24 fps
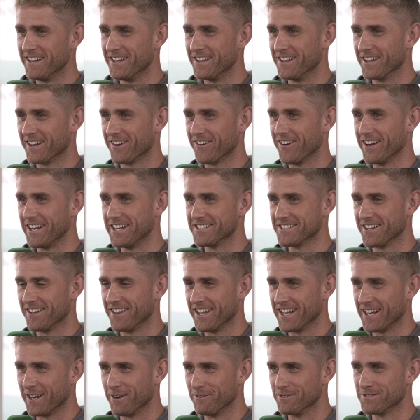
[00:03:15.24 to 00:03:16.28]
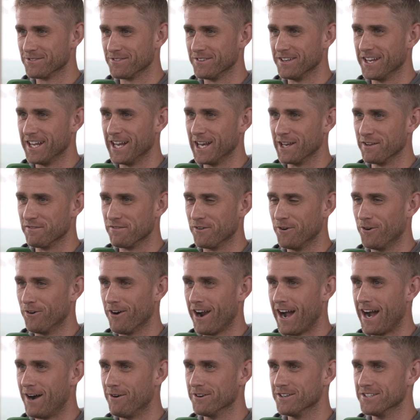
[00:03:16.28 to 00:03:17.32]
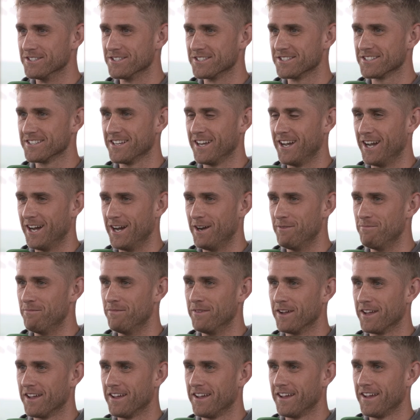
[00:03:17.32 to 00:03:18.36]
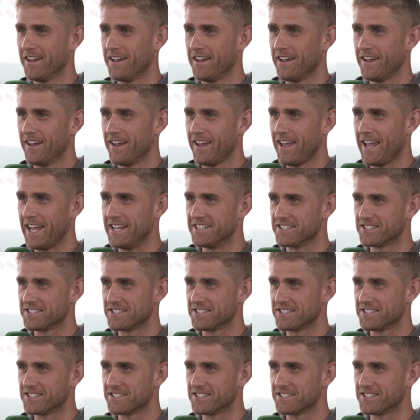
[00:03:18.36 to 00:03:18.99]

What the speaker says: at the crease, I think it was for nearly 4 hours, is